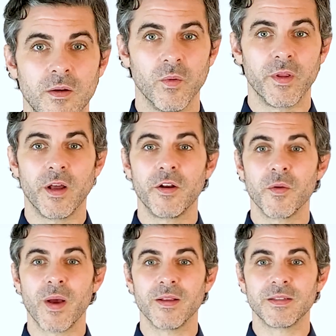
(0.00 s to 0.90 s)
With an
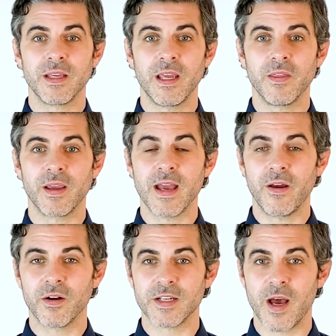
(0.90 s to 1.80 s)
undermount sink, the
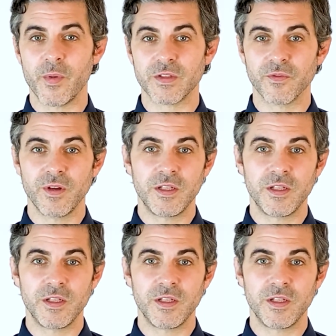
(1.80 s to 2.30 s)
countertop is free